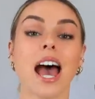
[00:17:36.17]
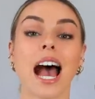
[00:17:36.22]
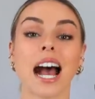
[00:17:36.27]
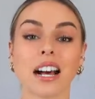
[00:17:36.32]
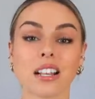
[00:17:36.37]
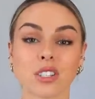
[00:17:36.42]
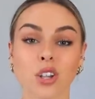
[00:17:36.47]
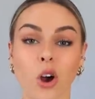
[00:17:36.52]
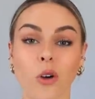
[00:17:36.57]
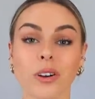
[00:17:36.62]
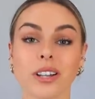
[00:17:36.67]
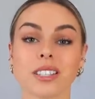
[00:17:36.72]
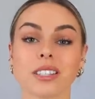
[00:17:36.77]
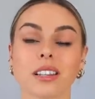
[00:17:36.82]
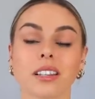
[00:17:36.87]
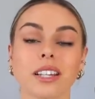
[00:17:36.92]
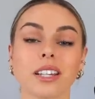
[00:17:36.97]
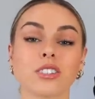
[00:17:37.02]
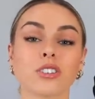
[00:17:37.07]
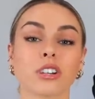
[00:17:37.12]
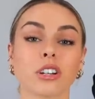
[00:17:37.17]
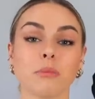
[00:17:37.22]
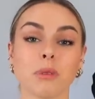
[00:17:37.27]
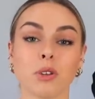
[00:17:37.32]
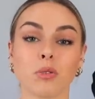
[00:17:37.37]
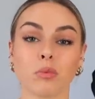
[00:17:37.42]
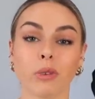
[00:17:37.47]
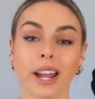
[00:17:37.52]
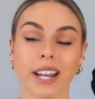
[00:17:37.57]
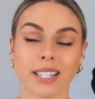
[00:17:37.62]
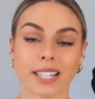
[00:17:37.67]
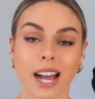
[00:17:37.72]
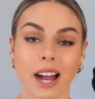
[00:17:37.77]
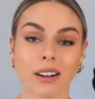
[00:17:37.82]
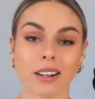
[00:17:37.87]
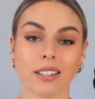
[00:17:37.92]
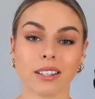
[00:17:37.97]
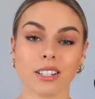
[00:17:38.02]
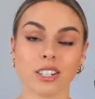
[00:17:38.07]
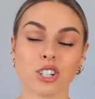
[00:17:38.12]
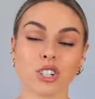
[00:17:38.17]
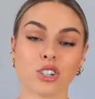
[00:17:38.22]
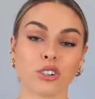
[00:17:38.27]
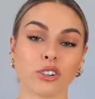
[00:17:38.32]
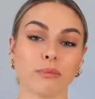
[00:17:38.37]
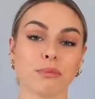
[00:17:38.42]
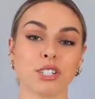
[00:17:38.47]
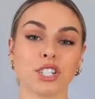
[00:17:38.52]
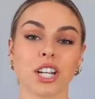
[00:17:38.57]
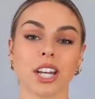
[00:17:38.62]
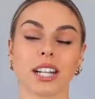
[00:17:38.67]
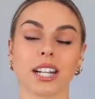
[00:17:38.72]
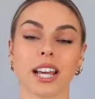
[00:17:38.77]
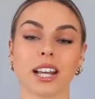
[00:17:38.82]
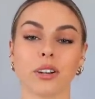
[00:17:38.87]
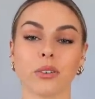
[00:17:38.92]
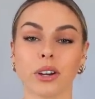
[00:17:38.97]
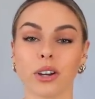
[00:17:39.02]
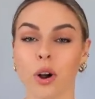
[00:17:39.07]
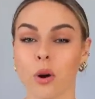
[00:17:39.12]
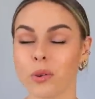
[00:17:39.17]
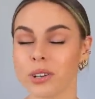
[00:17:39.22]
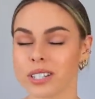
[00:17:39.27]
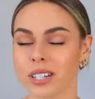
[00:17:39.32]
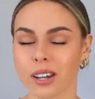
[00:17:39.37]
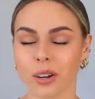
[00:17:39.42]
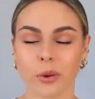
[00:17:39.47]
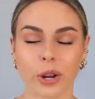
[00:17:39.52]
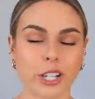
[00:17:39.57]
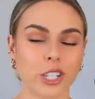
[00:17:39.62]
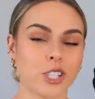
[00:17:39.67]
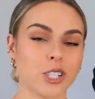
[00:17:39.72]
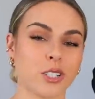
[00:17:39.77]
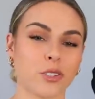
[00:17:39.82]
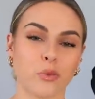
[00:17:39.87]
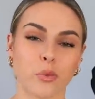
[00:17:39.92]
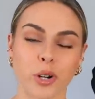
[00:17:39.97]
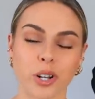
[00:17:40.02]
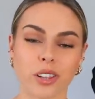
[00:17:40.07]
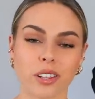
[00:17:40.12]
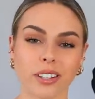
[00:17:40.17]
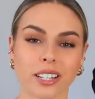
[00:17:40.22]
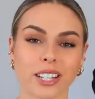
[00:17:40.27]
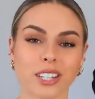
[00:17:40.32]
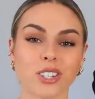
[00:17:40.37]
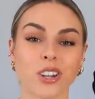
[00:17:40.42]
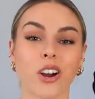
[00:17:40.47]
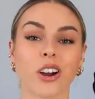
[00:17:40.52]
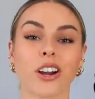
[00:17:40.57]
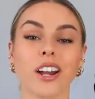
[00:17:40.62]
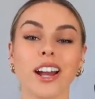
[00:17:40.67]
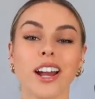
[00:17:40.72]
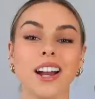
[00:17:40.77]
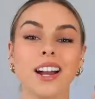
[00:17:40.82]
As always, the links are gonna be right down in the description. I know I always get questions of where the links are.